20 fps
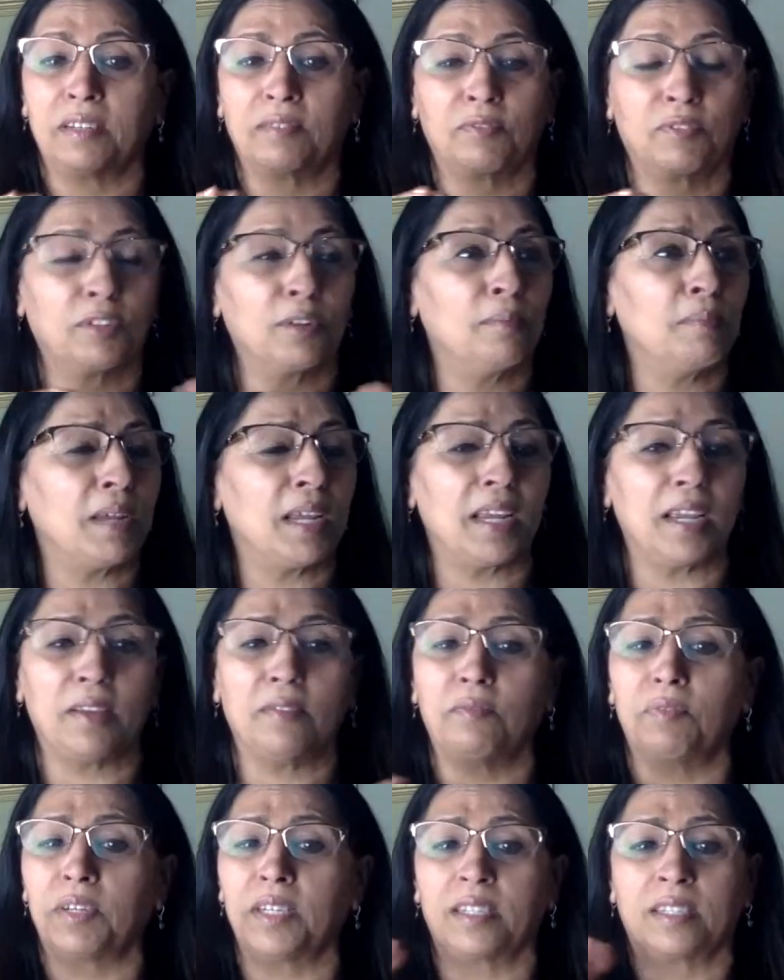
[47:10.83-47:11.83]
From
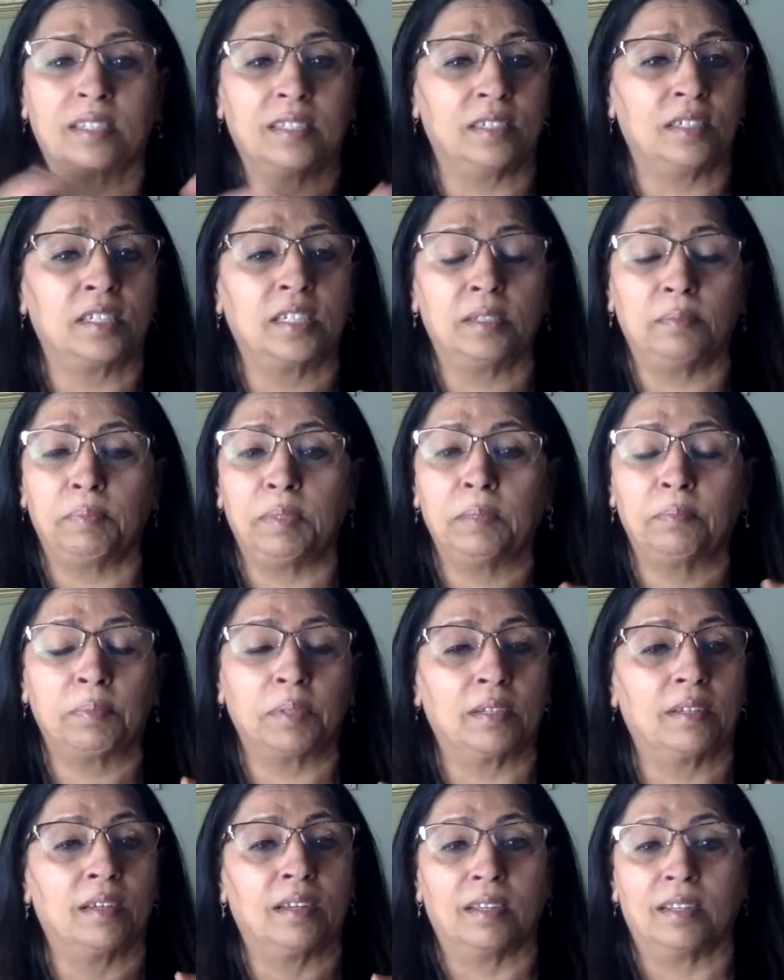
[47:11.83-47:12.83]
every country,
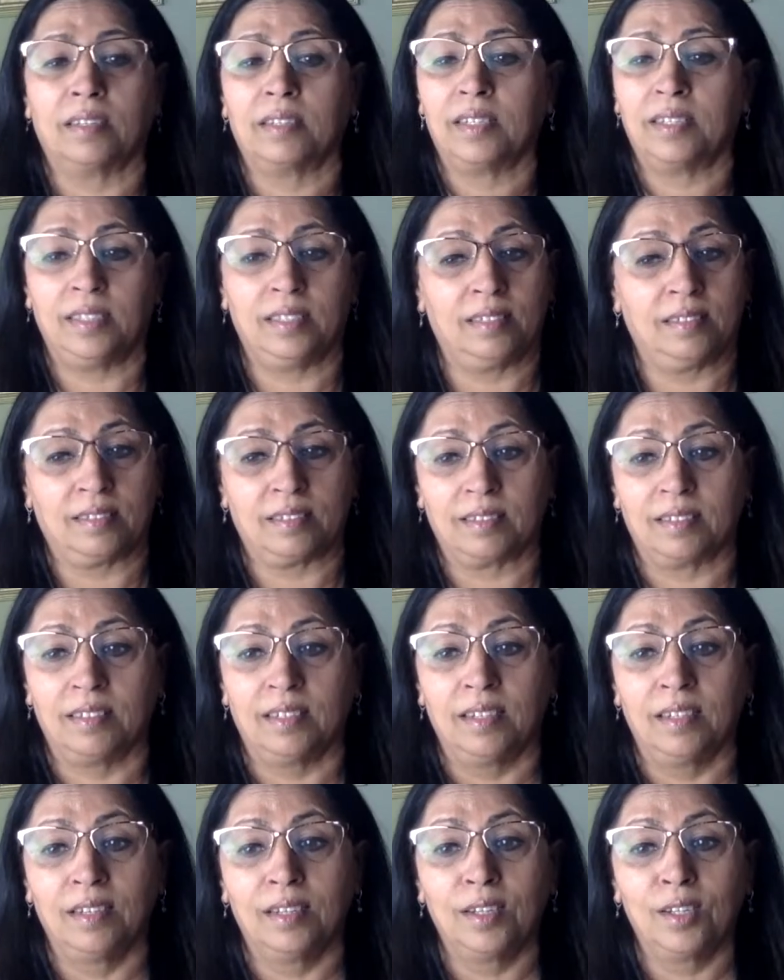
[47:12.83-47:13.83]
people are here.
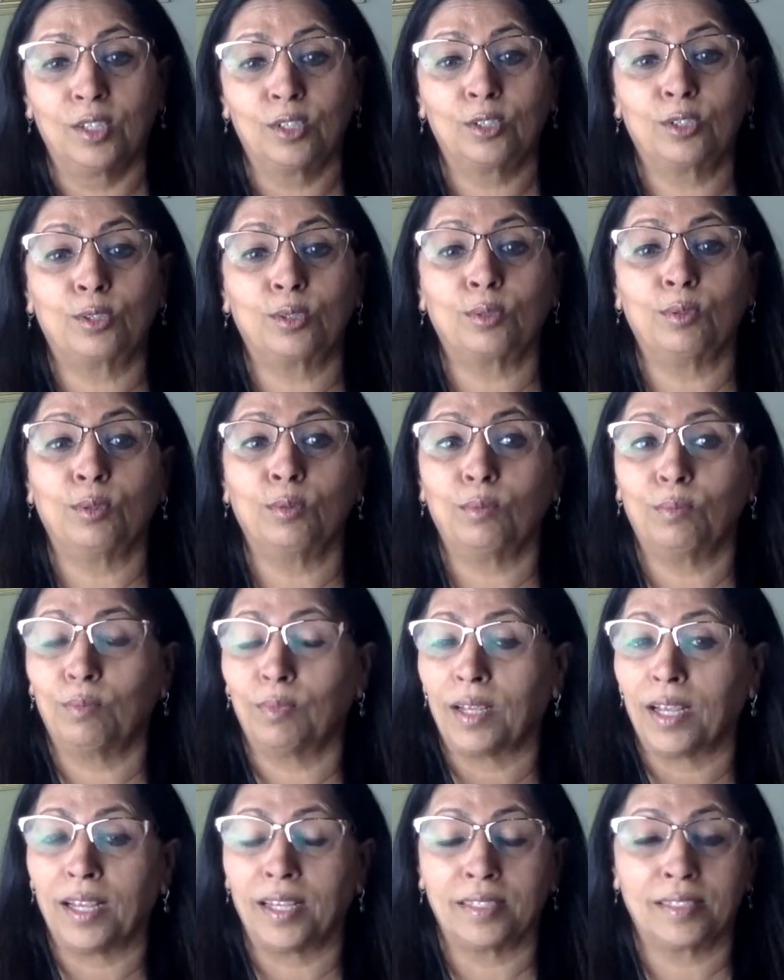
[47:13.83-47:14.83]
So,
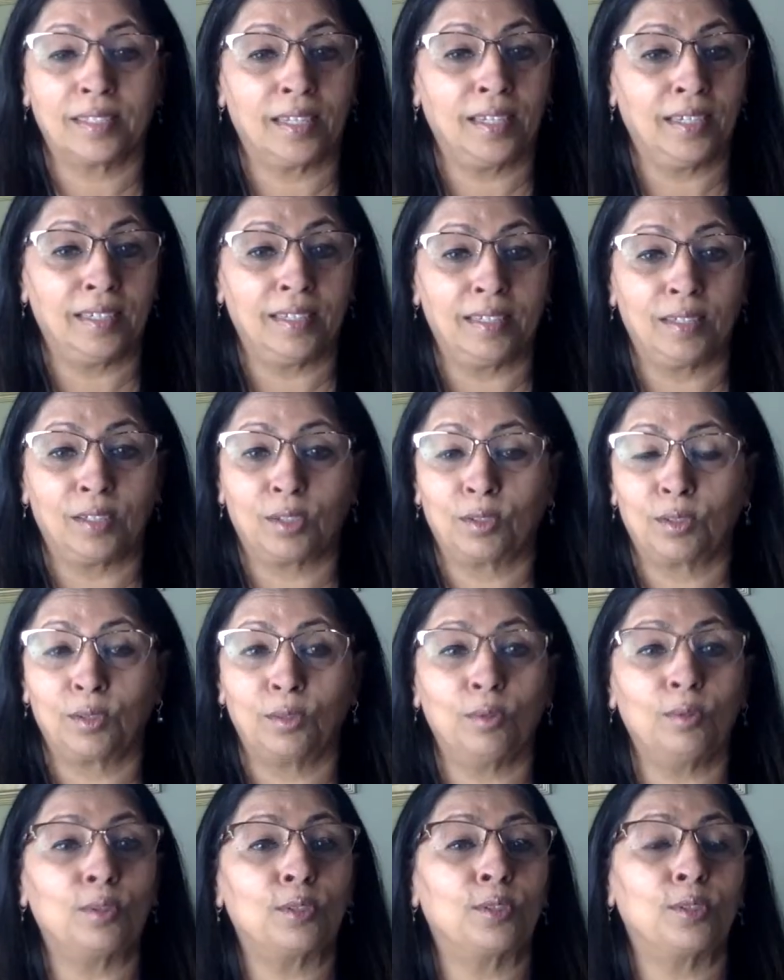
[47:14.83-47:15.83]
as I
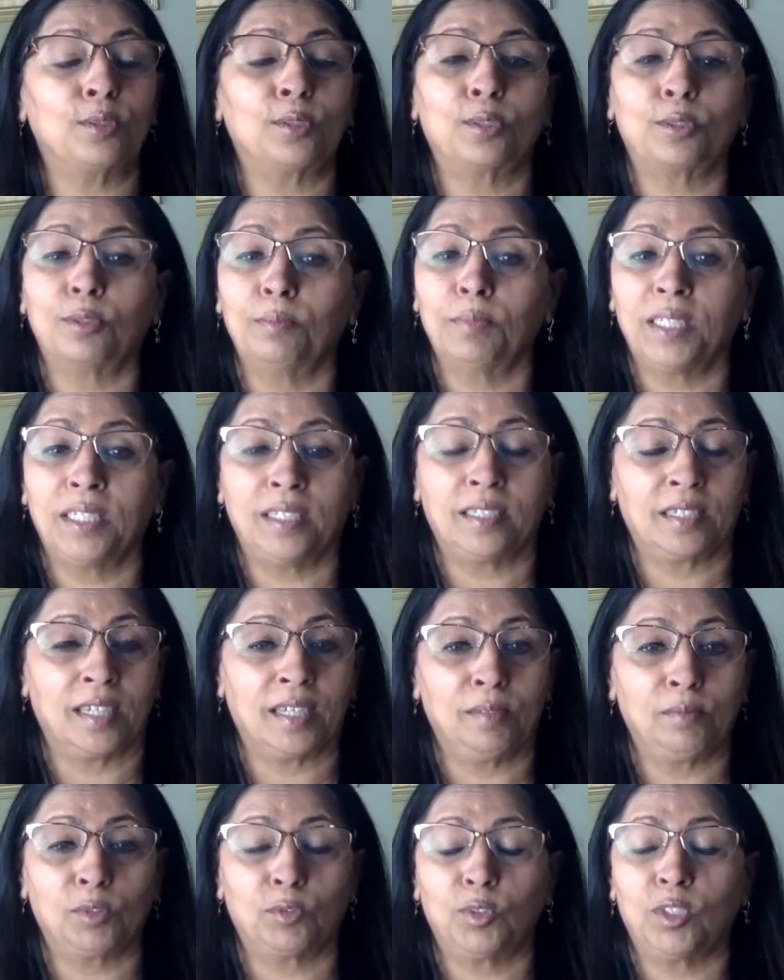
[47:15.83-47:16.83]
told you so many
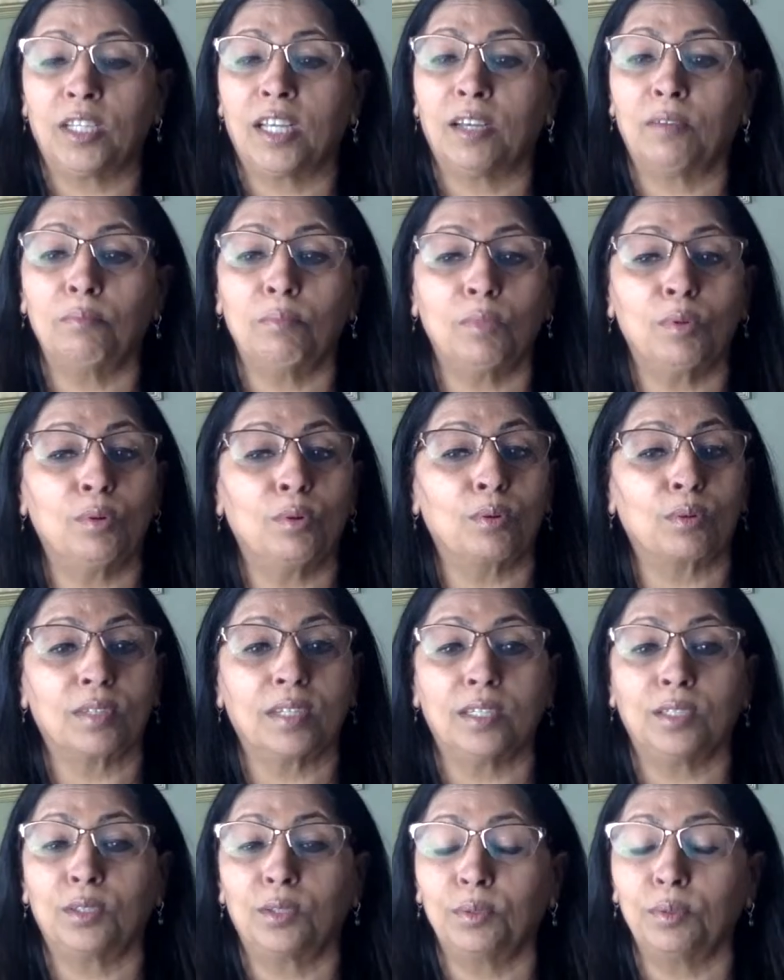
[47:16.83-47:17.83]
times, we have more
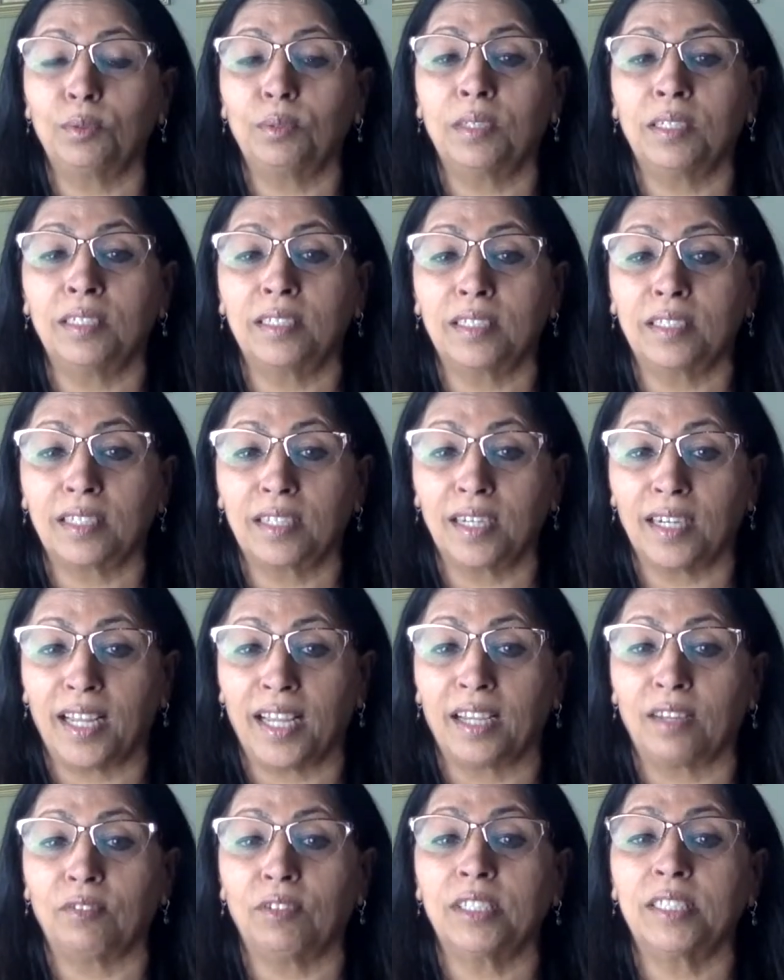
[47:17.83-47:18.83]
than 200
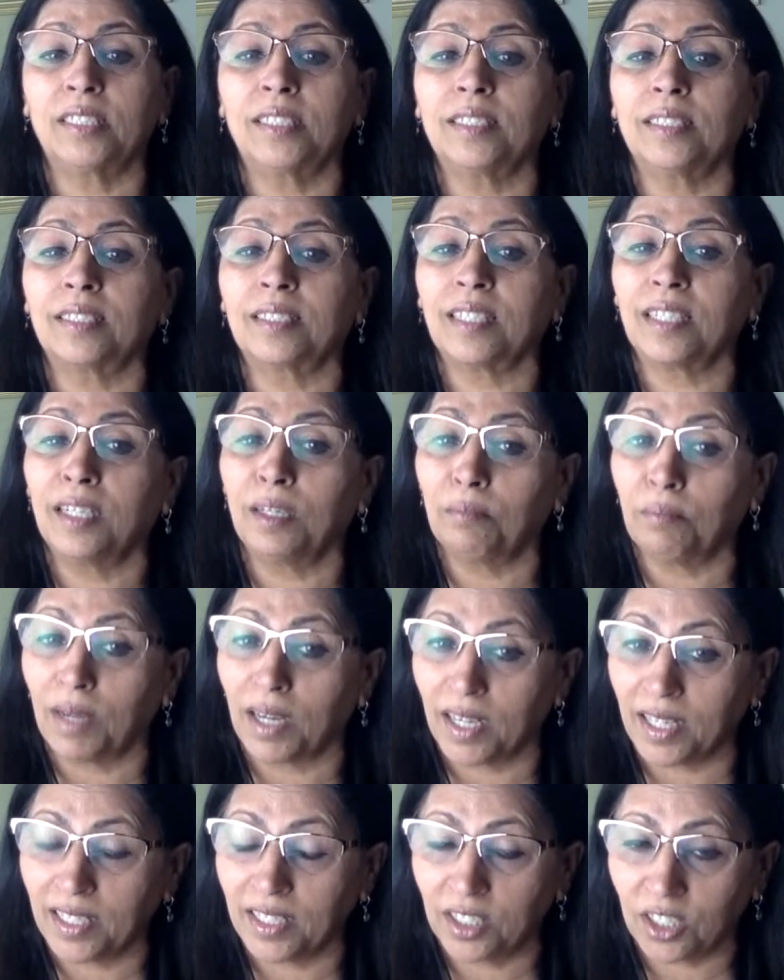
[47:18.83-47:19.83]
languages in
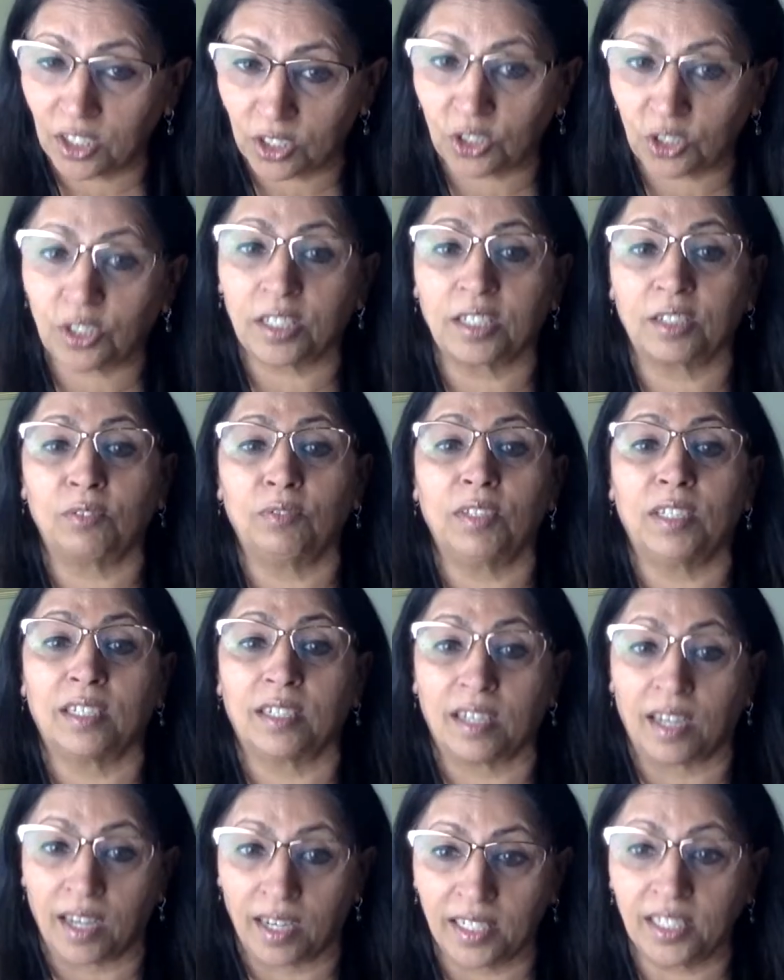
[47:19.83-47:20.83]
my district
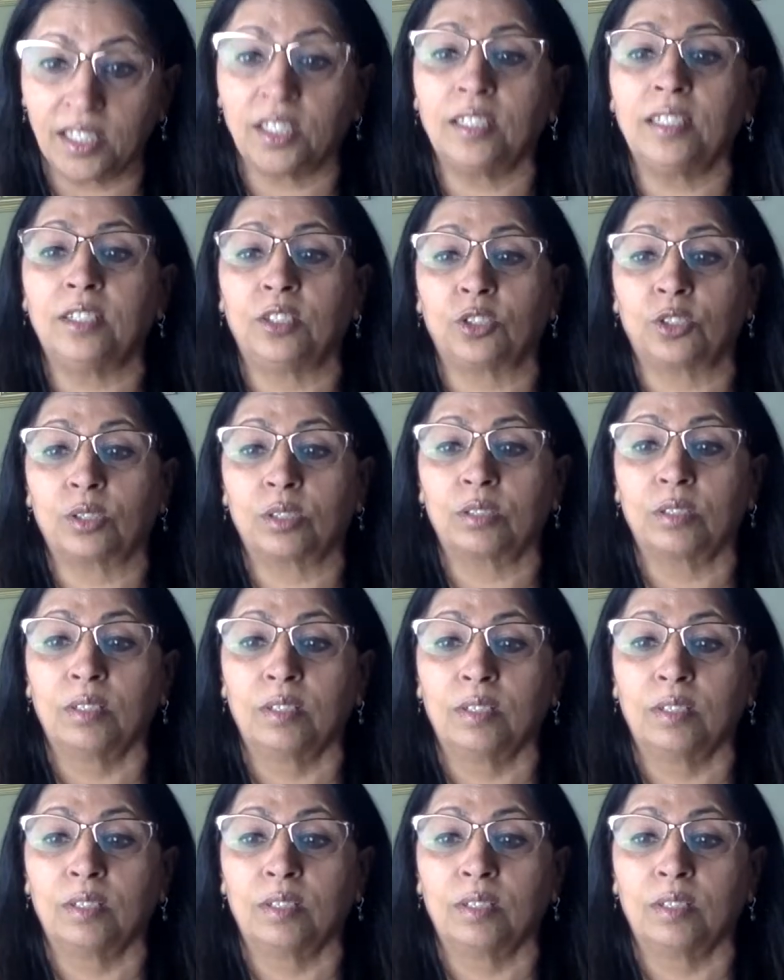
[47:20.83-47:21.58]
where I teach,